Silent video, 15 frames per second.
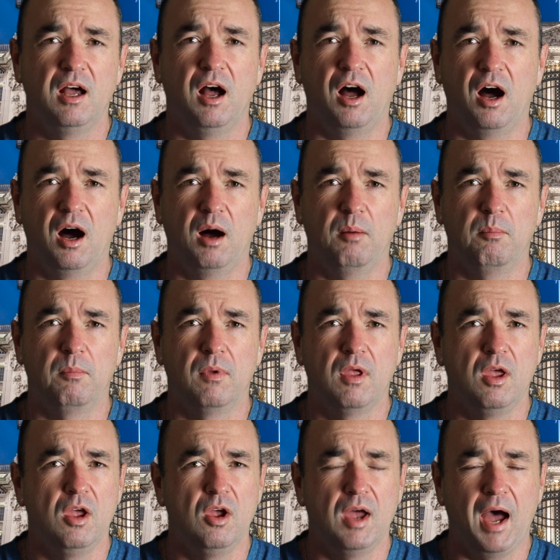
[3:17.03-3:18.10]

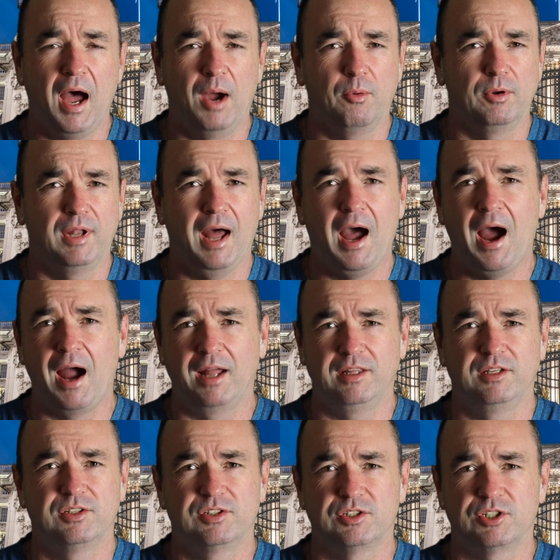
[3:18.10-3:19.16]
I would
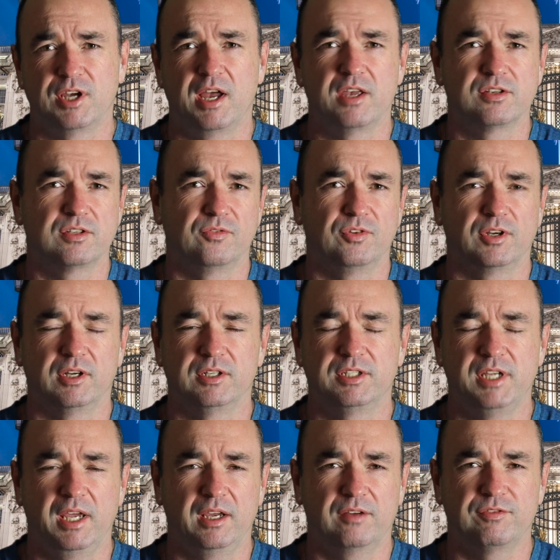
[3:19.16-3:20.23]
highly suggest, if you're going to
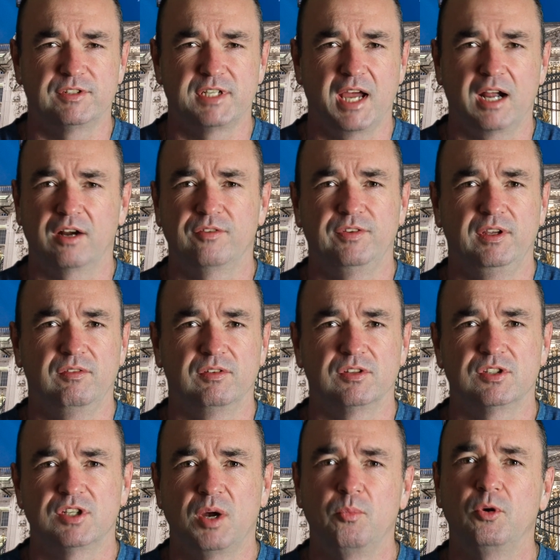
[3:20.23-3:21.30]
take photography even
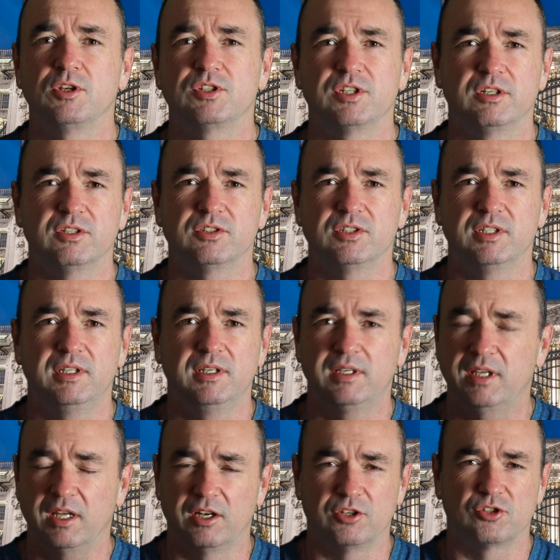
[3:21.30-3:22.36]
somewhat seriously,
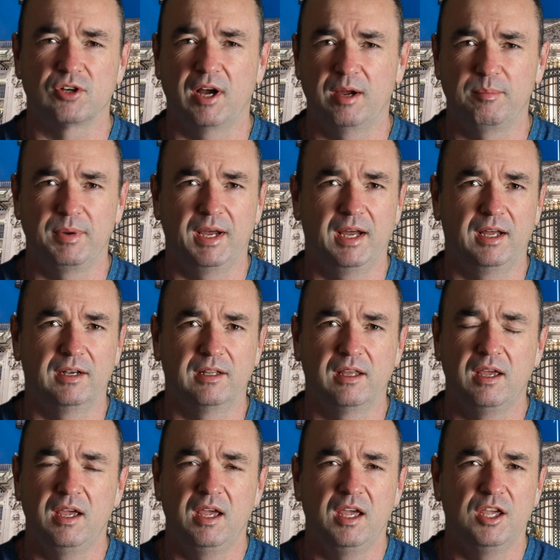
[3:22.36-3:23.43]
get a tripod.
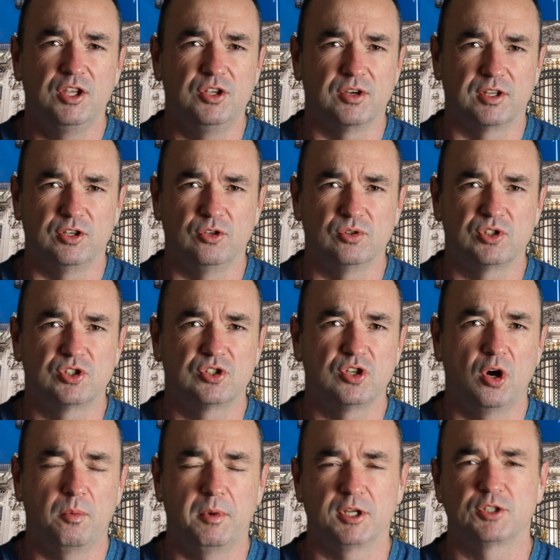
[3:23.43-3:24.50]
You can do
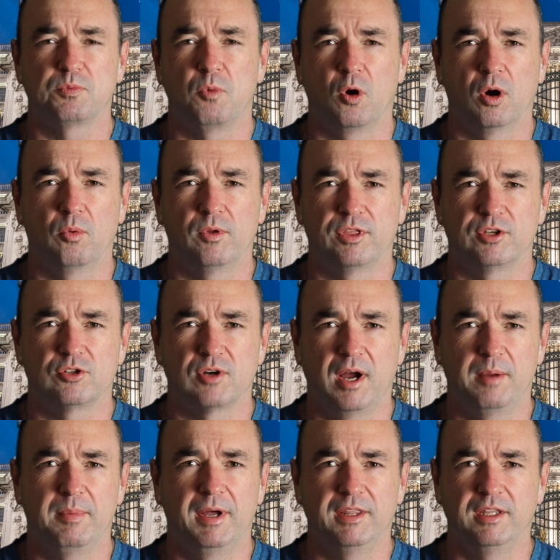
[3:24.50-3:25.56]
so much more with the
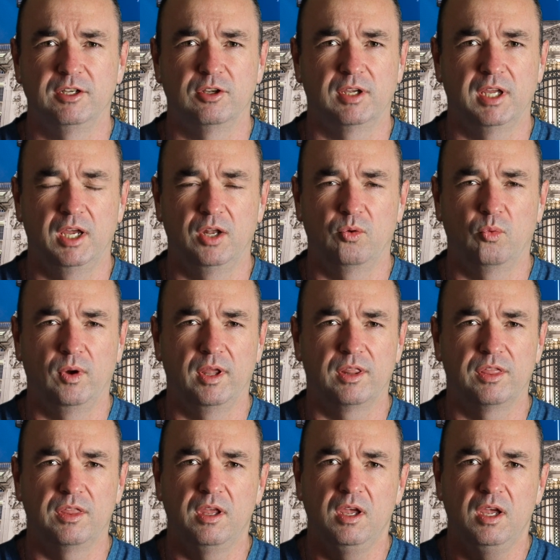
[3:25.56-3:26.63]
tripod than you can
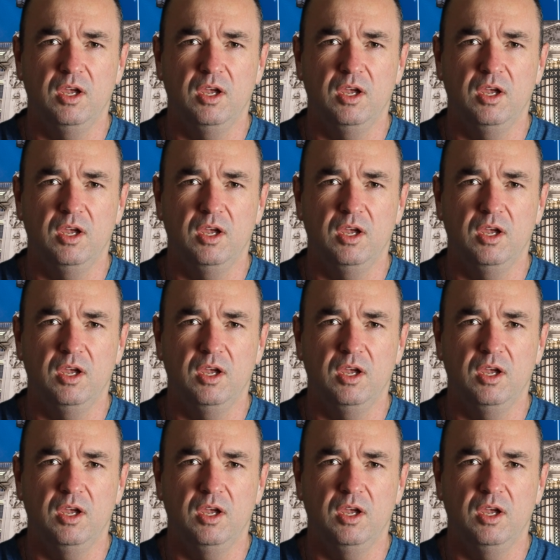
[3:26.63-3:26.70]
with